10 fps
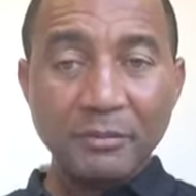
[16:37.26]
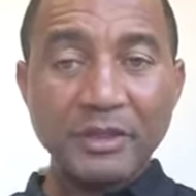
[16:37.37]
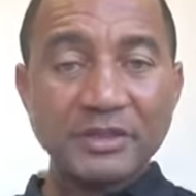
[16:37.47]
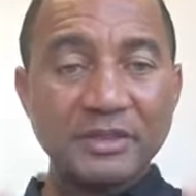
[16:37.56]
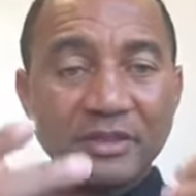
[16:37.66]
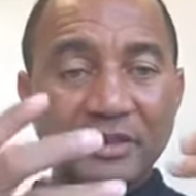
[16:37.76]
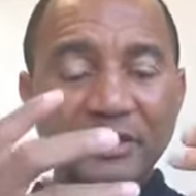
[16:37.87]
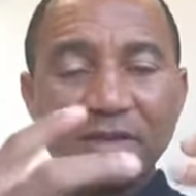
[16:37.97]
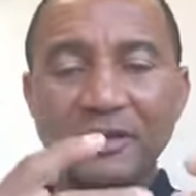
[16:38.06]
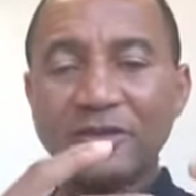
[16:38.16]
But
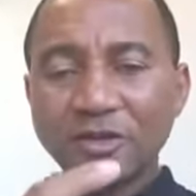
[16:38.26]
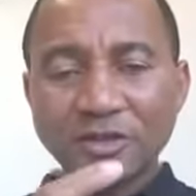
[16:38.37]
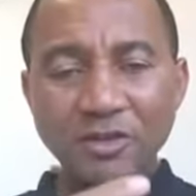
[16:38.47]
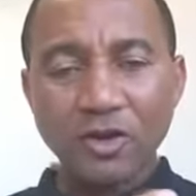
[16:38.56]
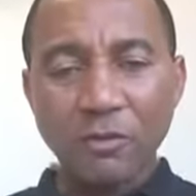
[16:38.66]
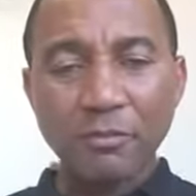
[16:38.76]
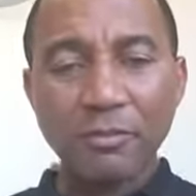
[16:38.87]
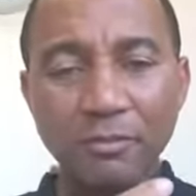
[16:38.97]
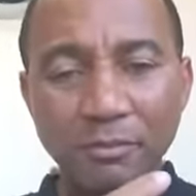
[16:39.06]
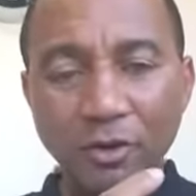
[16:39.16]
it doesn't
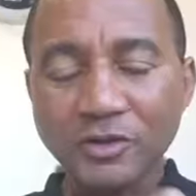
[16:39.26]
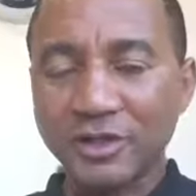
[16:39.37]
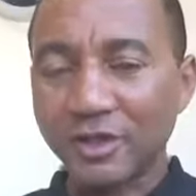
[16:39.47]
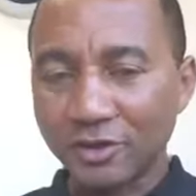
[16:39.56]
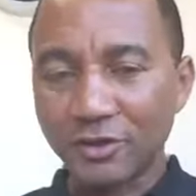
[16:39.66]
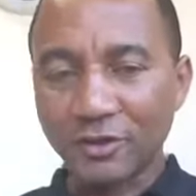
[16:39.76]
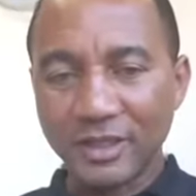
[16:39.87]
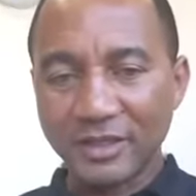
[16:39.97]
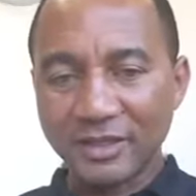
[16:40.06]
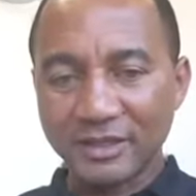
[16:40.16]
come more secure
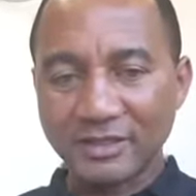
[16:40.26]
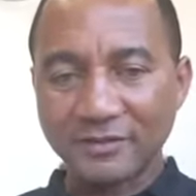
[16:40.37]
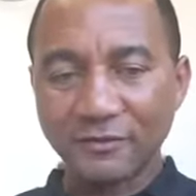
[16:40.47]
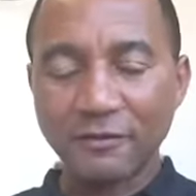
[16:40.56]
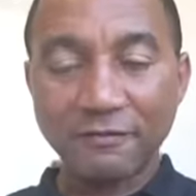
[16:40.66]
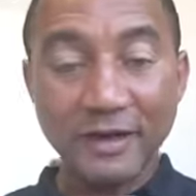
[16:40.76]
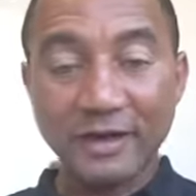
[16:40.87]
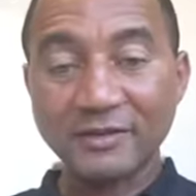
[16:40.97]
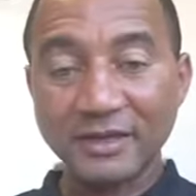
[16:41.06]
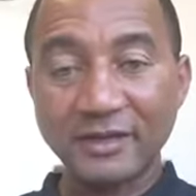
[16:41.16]
than this. For a
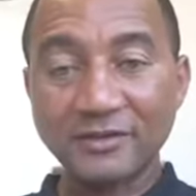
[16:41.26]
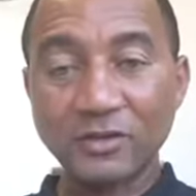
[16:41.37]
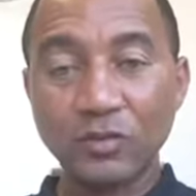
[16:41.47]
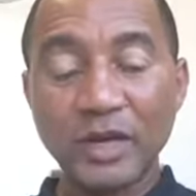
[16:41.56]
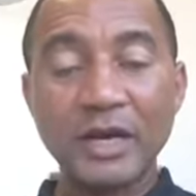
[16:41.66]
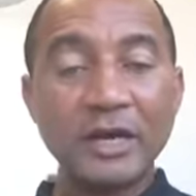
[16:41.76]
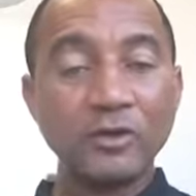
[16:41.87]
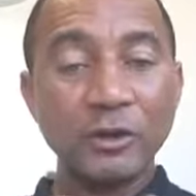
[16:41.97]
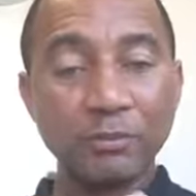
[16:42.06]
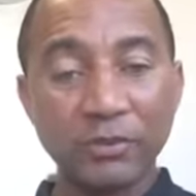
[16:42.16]
final salary scheme where
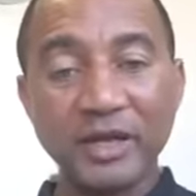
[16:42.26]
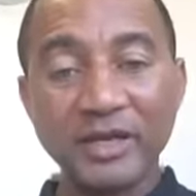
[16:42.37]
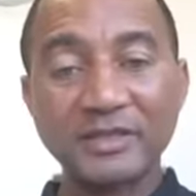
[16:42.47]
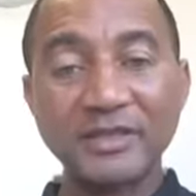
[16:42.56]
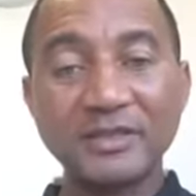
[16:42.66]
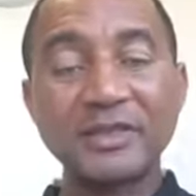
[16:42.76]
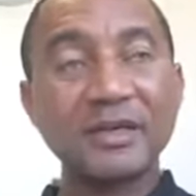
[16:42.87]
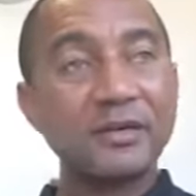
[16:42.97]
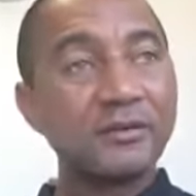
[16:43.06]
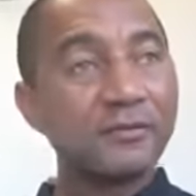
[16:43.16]
your employer says,
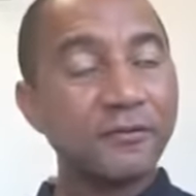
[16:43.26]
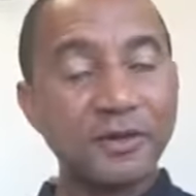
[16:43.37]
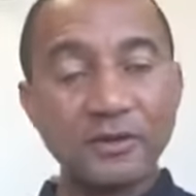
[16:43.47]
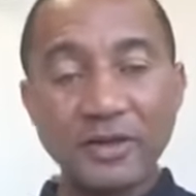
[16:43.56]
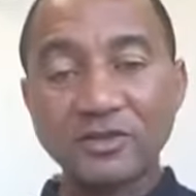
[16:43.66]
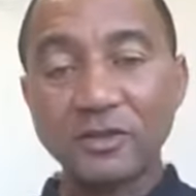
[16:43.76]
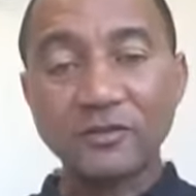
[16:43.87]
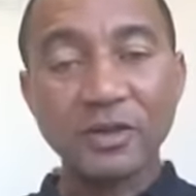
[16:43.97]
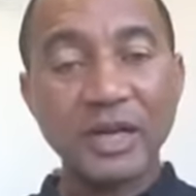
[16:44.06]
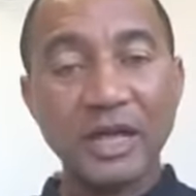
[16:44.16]
for the rest
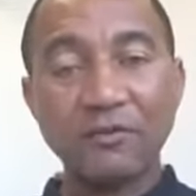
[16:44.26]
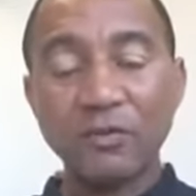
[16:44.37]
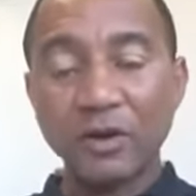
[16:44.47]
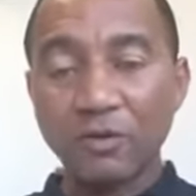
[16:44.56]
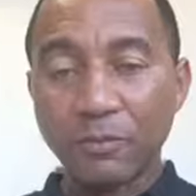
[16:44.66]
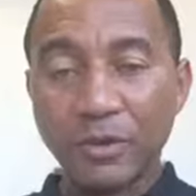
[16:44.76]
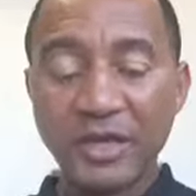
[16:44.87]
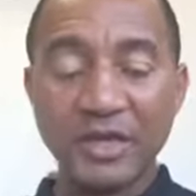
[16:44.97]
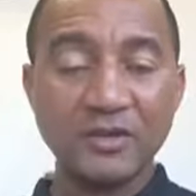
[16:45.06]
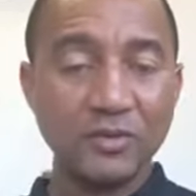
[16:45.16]
of your life, we're going to
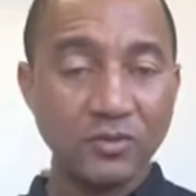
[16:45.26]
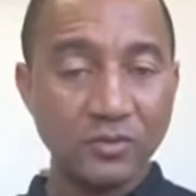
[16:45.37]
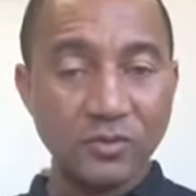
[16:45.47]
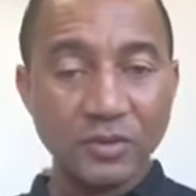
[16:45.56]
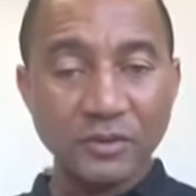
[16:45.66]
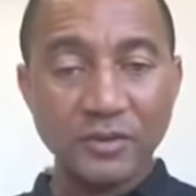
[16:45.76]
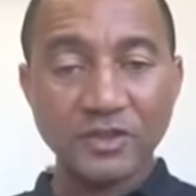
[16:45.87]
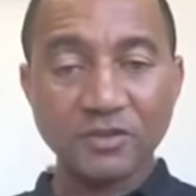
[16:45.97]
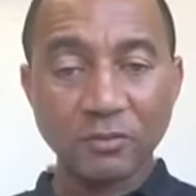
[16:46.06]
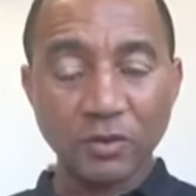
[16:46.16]
pay you
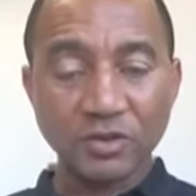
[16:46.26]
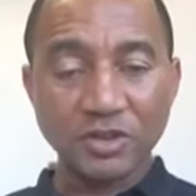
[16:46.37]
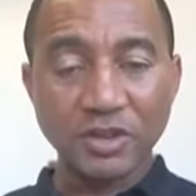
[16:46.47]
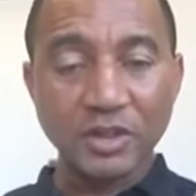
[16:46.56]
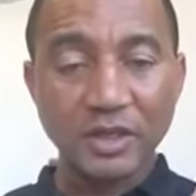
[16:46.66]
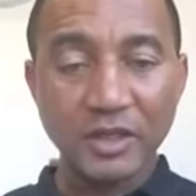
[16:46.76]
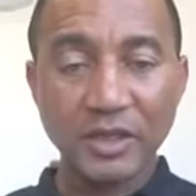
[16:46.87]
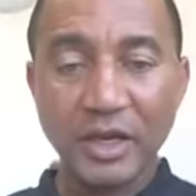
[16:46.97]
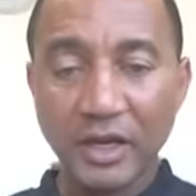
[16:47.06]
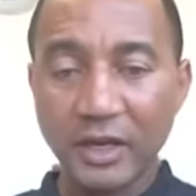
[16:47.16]
this much
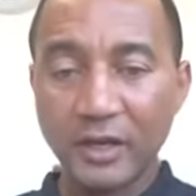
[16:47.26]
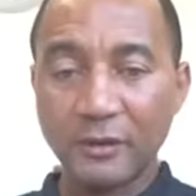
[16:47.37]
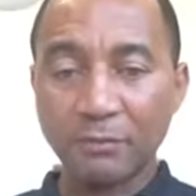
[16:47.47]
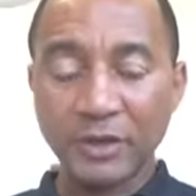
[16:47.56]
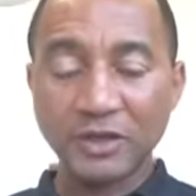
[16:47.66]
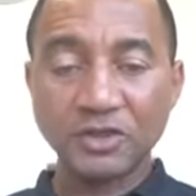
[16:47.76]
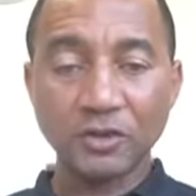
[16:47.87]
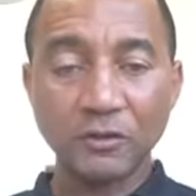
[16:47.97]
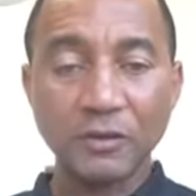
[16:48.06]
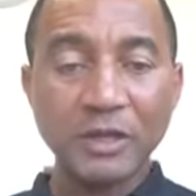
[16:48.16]
in
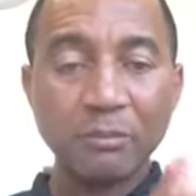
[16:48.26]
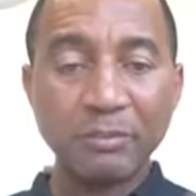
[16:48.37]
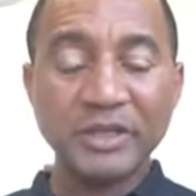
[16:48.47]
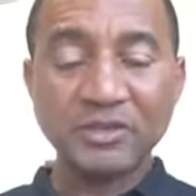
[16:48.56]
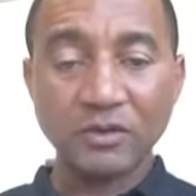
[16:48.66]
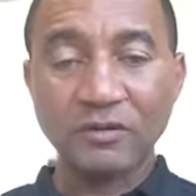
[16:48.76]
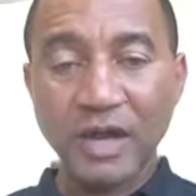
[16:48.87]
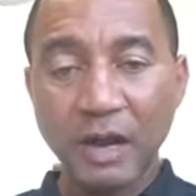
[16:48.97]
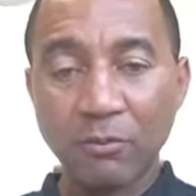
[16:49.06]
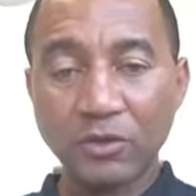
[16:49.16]
pension based on
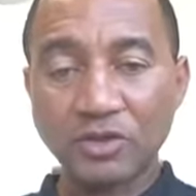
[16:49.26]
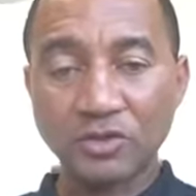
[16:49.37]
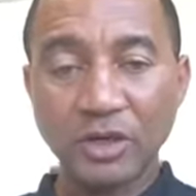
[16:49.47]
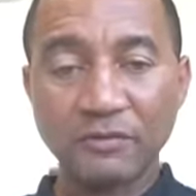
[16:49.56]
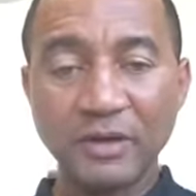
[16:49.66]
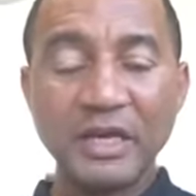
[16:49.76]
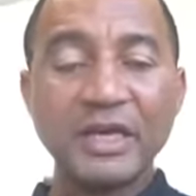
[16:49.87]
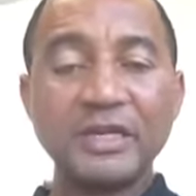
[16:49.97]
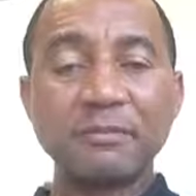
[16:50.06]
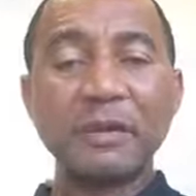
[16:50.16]
how much you have.
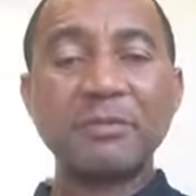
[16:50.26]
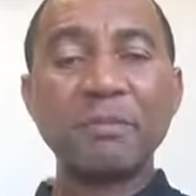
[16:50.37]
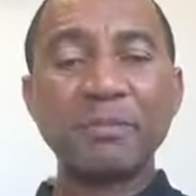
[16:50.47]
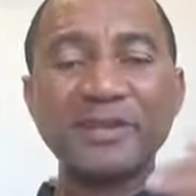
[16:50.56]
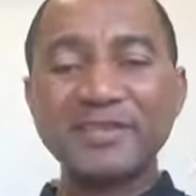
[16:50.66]
It might be a